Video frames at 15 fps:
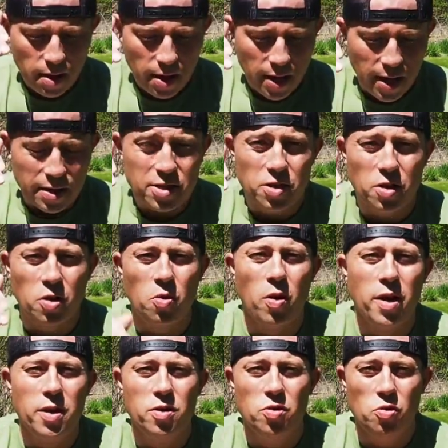it's
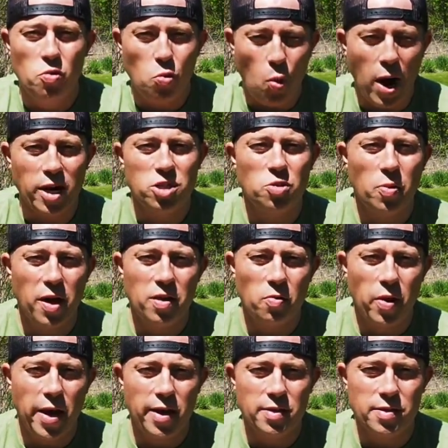going to wash away the
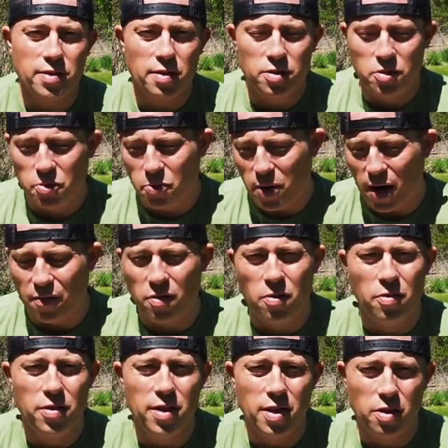waste to
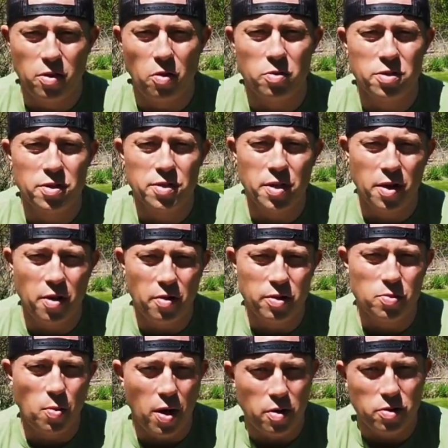whatever the closest and
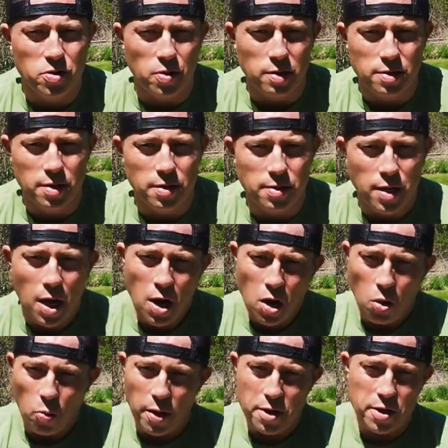nearest water source is,
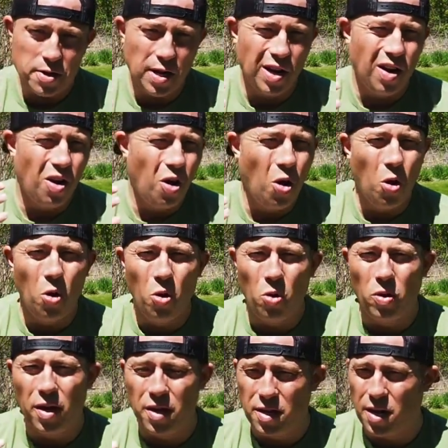which is a
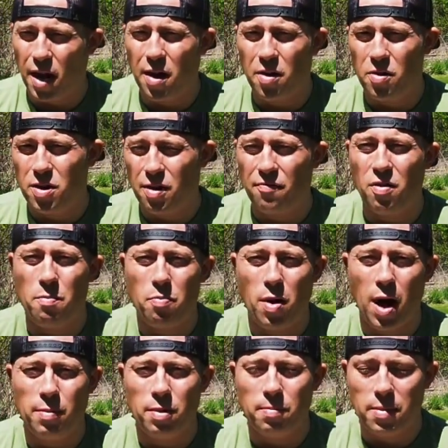whole entire different
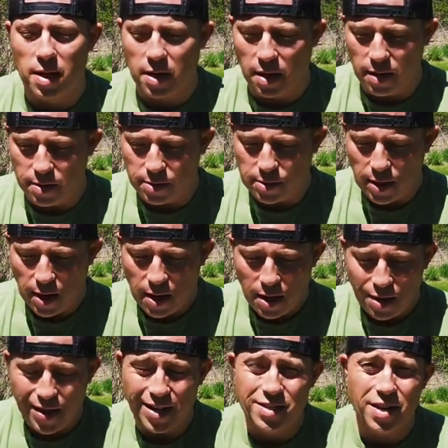problem because
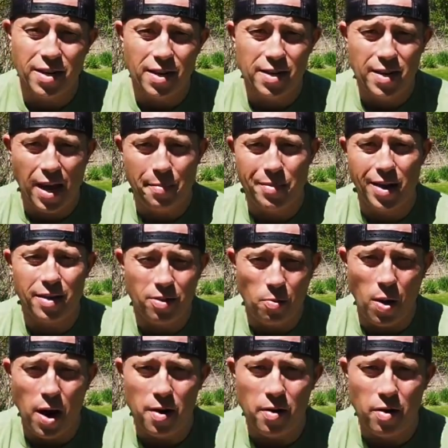that's going to contaminate the
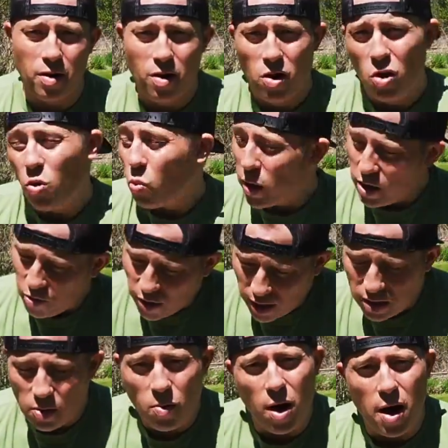water. We
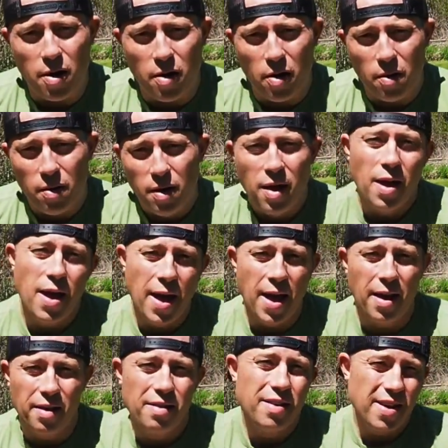drink the water,
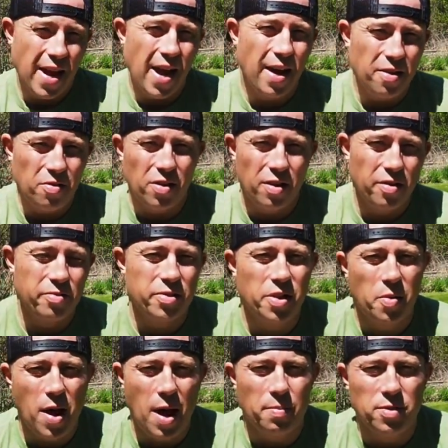and yeah, you can
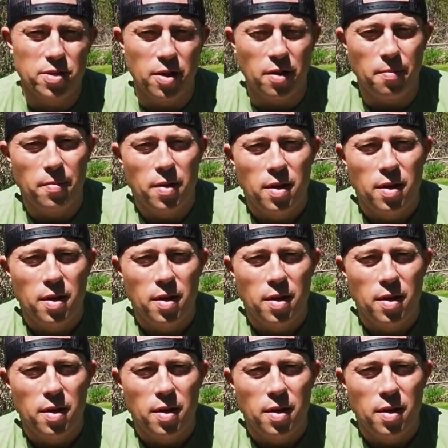understand what happens there.